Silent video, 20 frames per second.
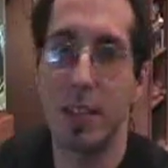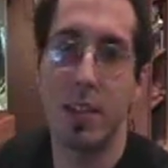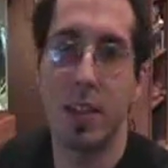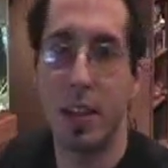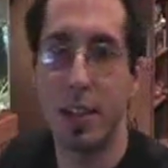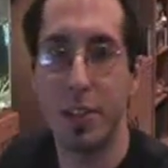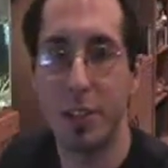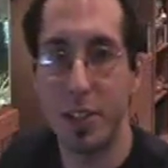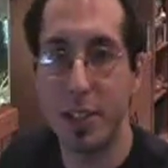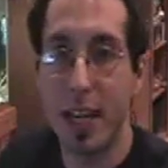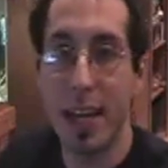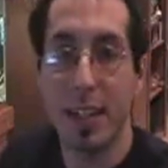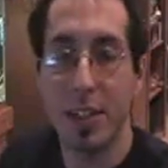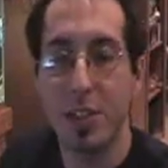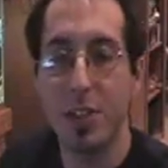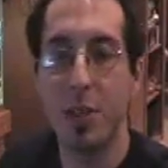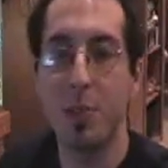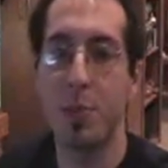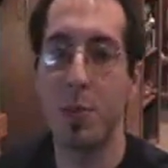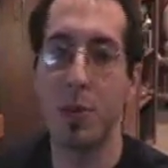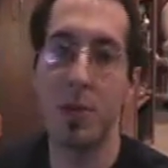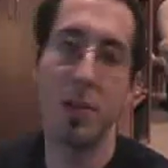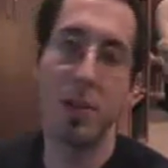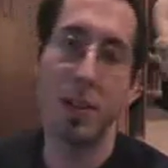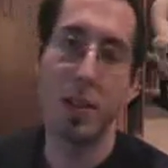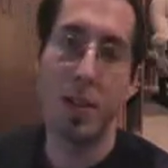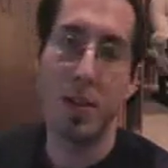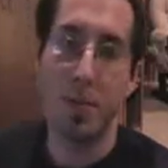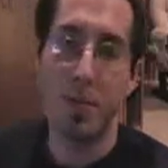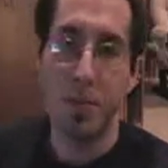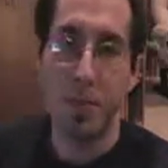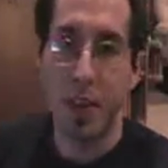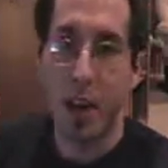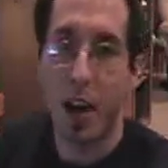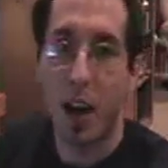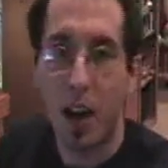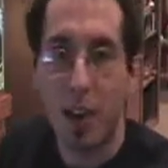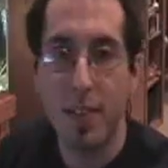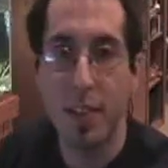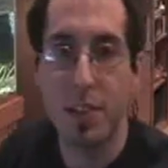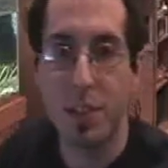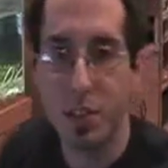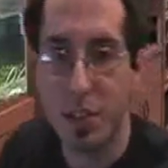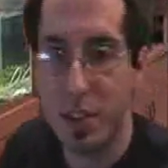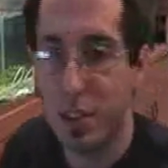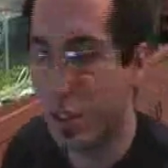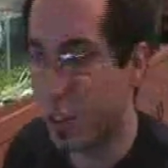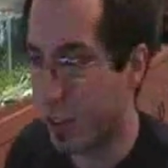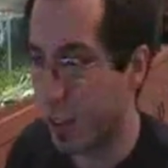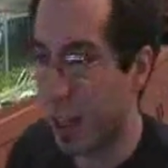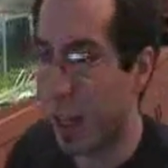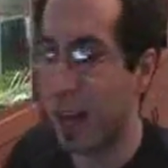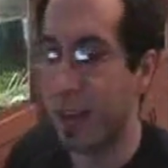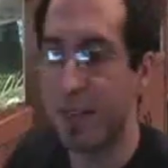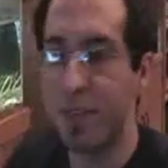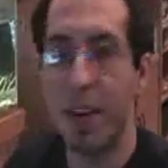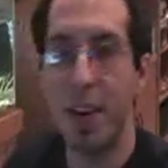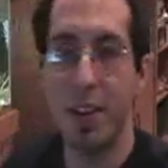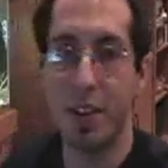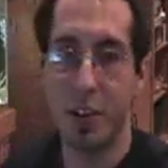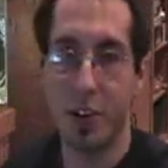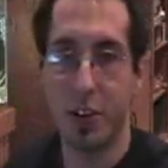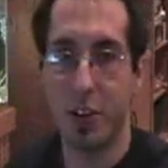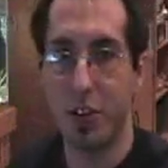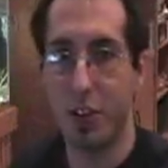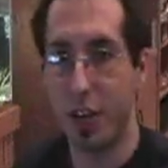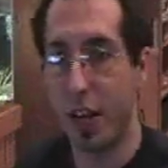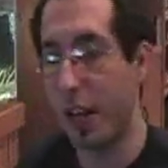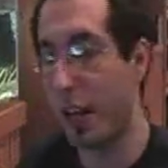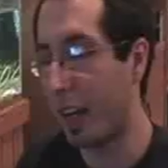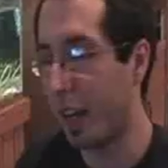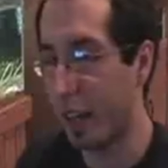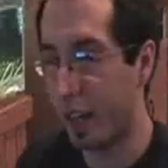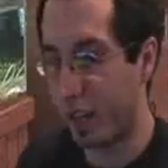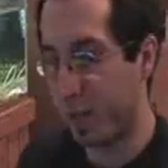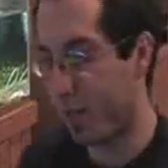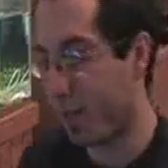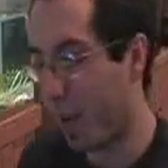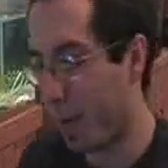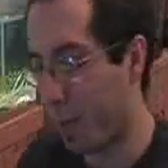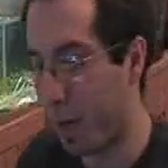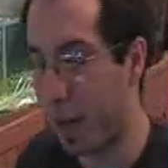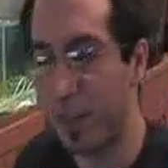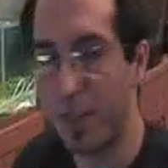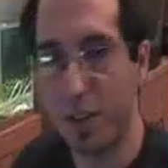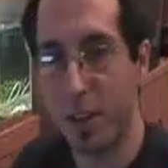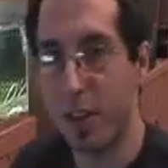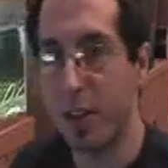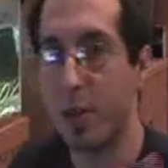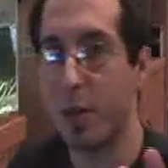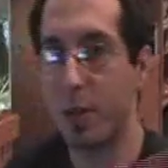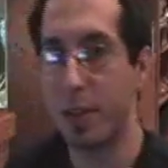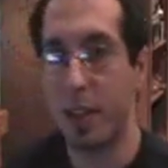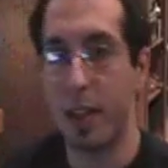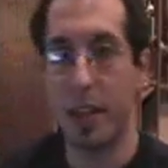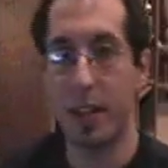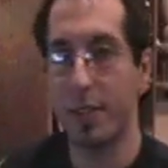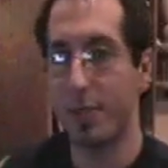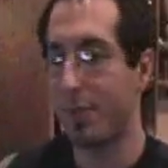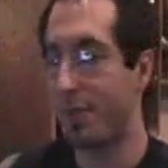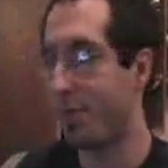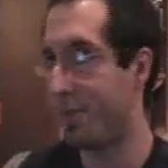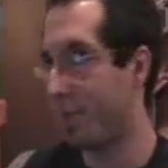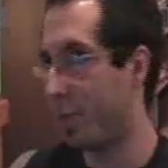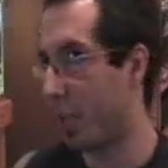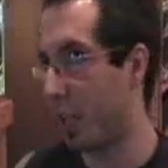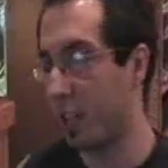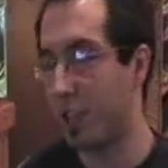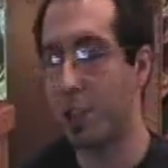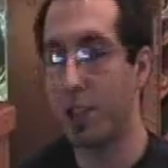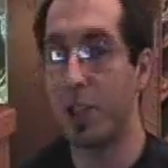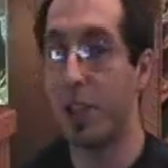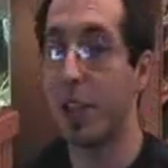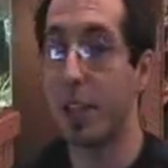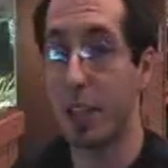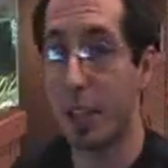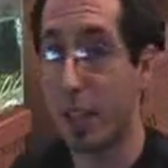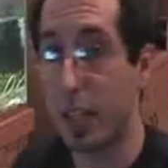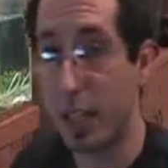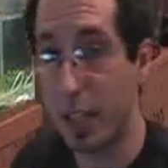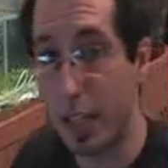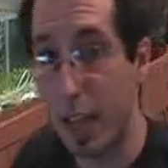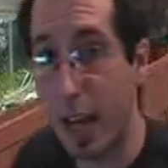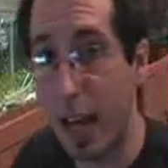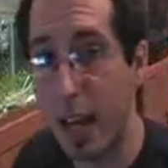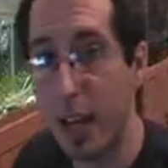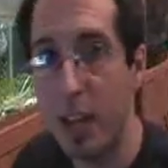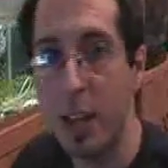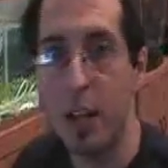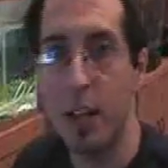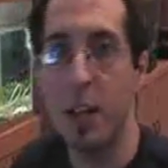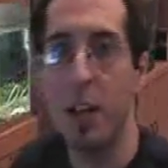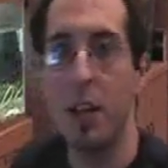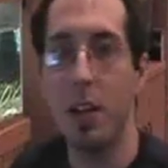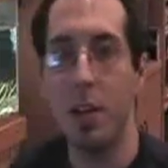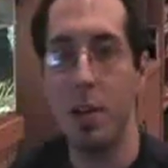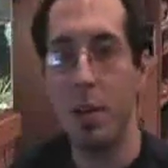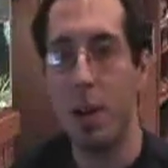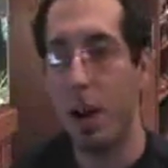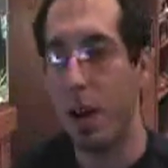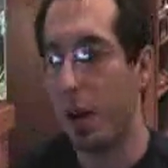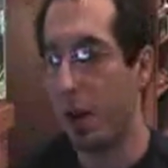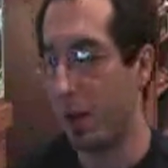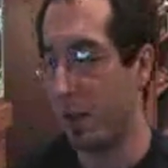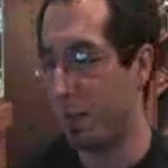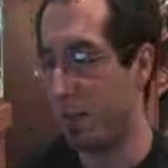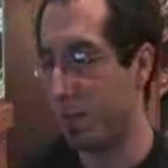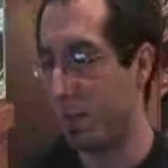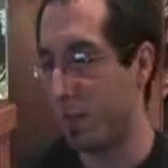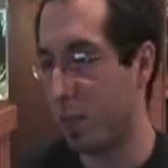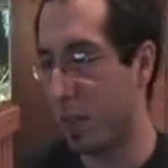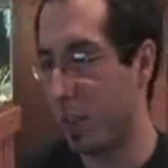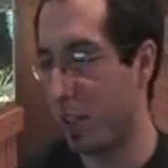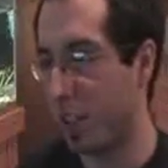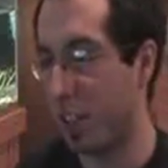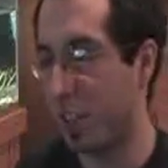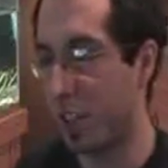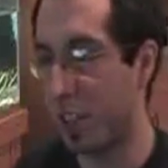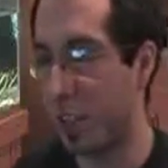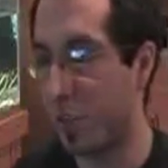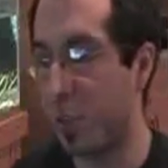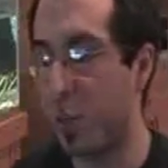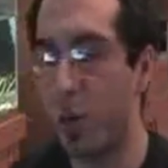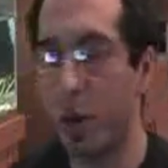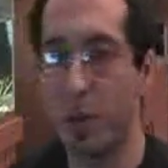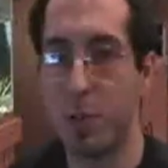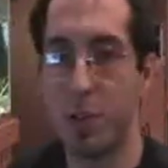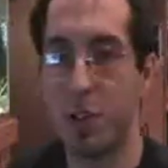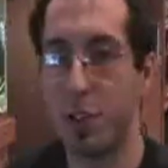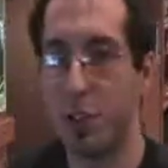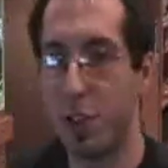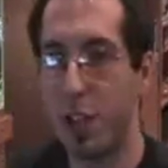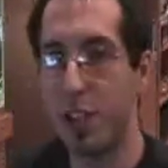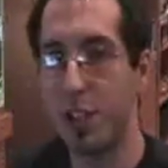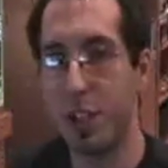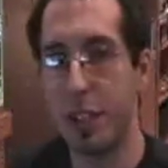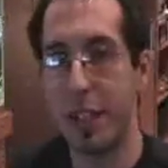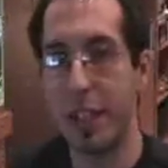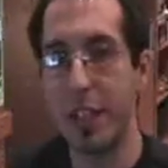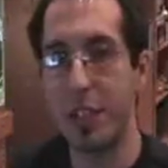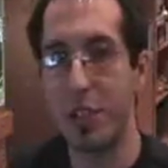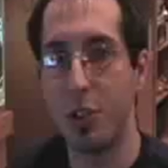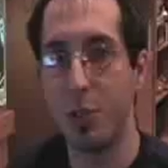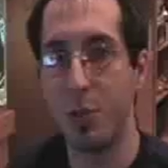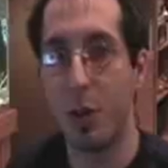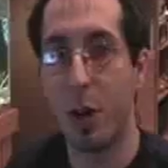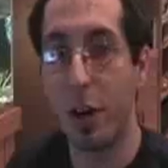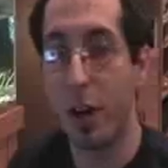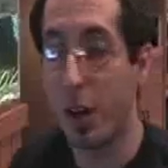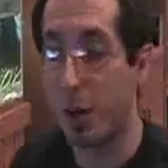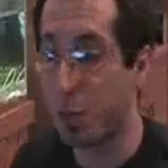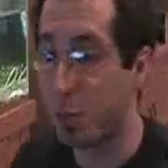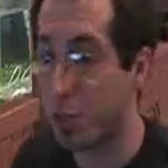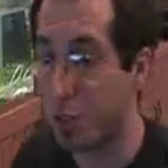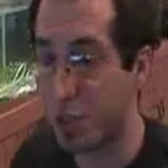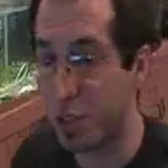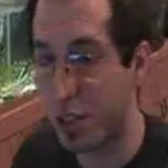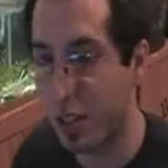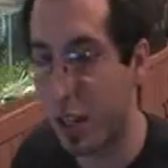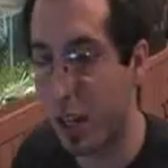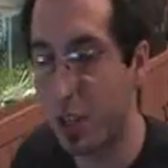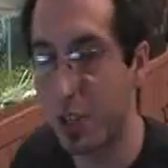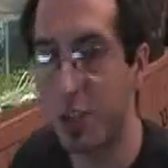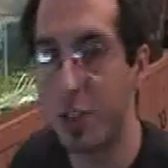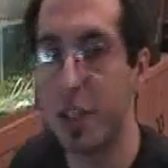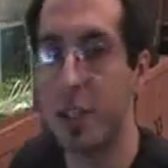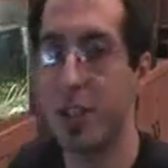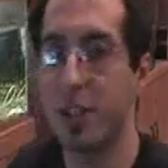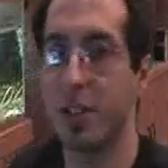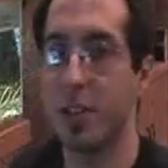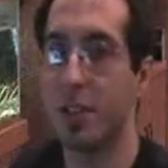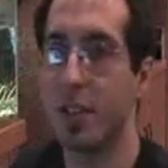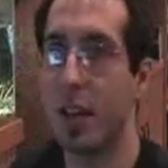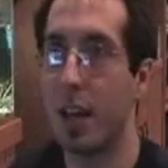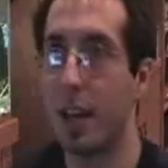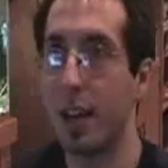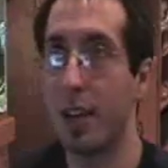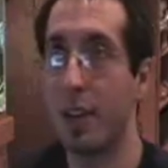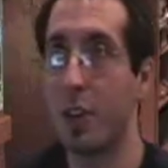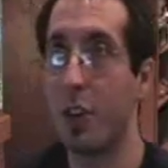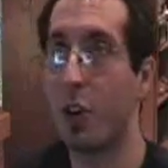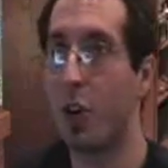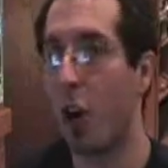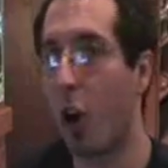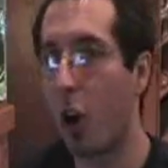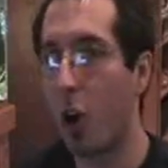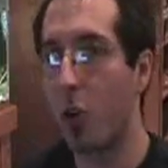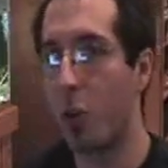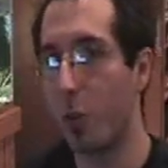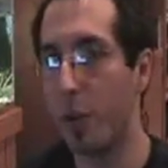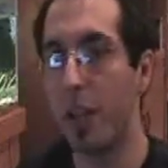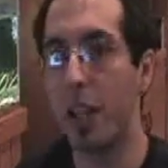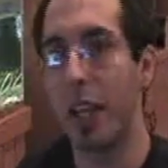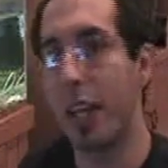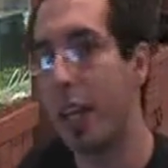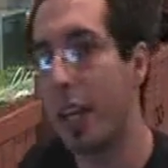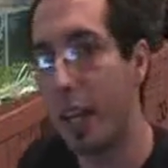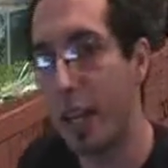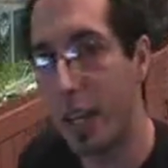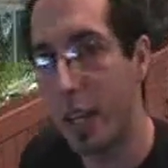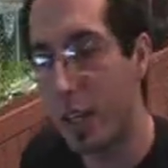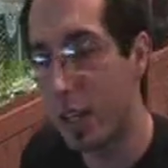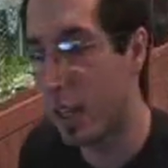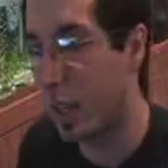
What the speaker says: It's that simple. Now, obviously, there's a lot of faith in Christianity, and I'm not even going to deal with that section or anything like that. Because that's not the point. I'm just addressing the issue you brought up, which is the contradiction. And there aren't really any.